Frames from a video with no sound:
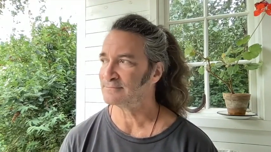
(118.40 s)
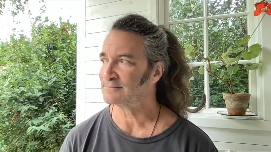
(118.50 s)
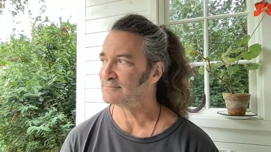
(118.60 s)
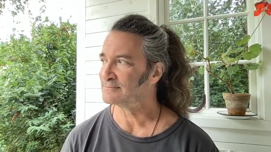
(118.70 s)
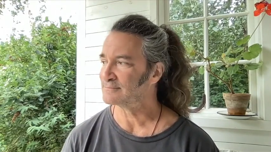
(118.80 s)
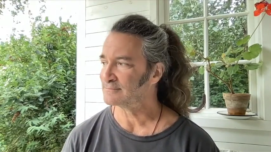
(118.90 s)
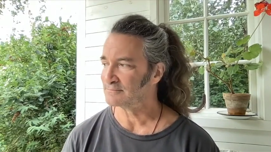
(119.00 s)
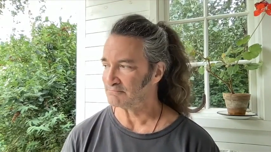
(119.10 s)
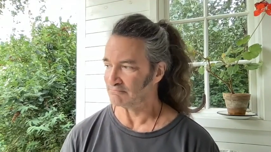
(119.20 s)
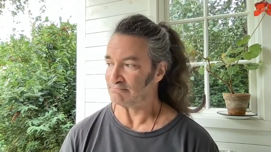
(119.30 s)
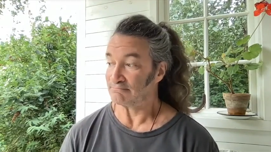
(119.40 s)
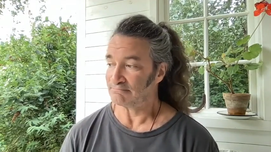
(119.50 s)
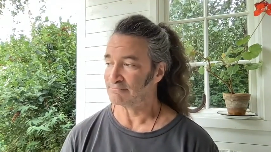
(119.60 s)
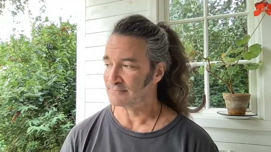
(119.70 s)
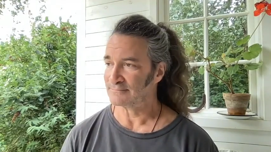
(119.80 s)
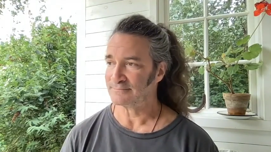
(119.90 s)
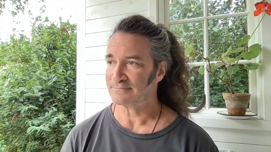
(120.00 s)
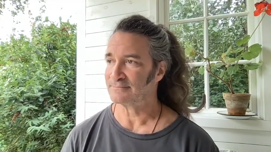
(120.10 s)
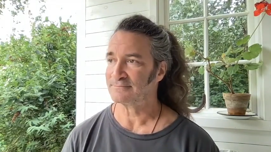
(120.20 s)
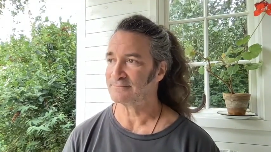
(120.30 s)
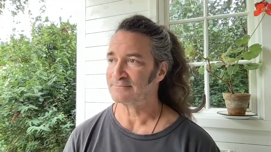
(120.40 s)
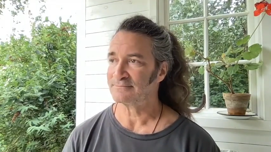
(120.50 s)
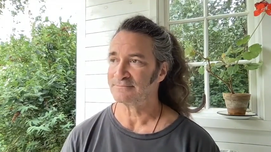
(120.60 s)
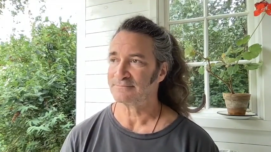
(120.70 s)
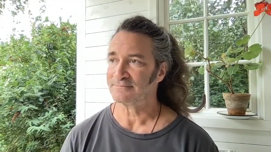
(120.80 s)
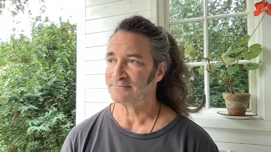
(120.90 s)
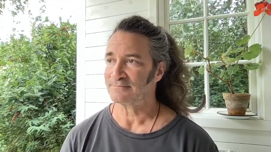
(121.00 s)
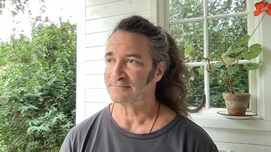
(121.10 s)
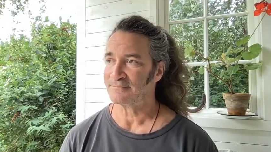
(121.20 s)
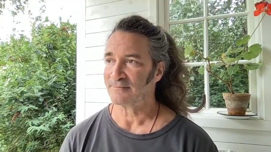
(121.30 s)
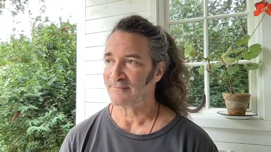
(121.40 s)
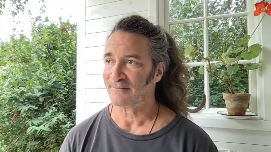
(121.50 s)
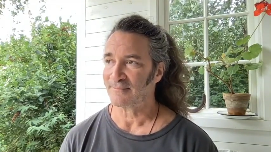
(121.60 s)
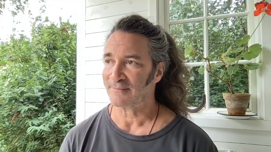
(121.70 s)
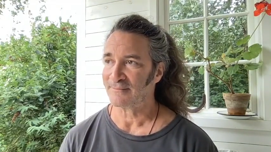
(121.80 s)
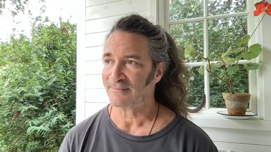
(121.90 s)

Nothing is said.